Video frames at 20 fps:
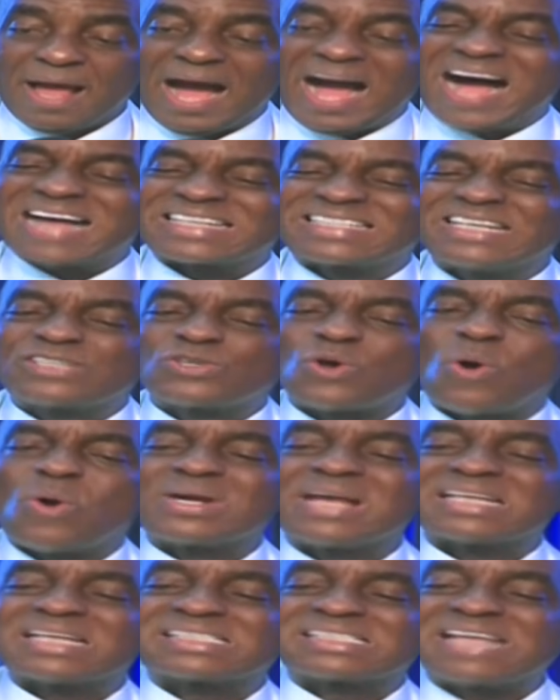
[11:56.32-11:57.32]
As his
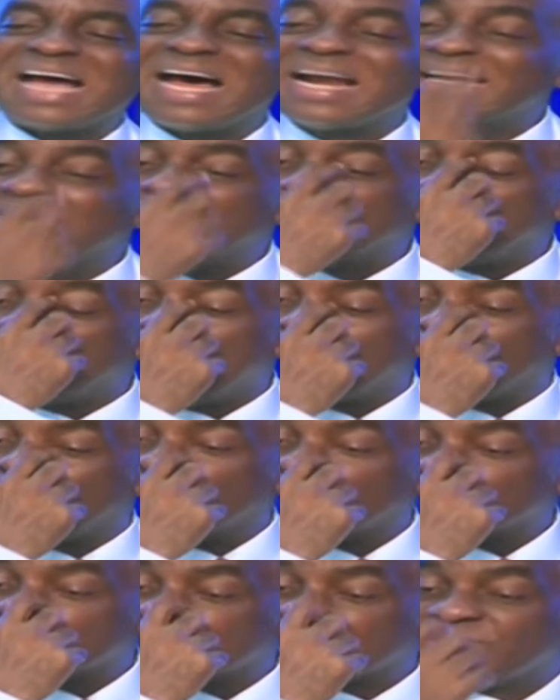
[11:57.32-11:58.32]
understanding
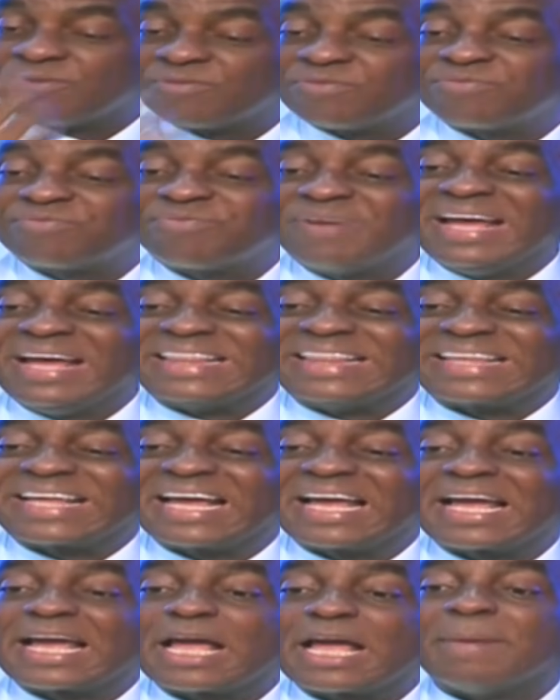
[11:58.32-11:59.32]
opens,
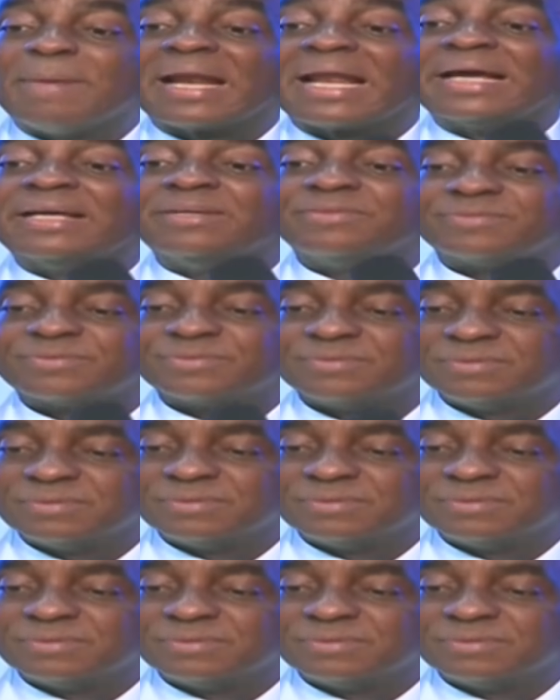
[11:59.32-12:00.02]
faith came alive.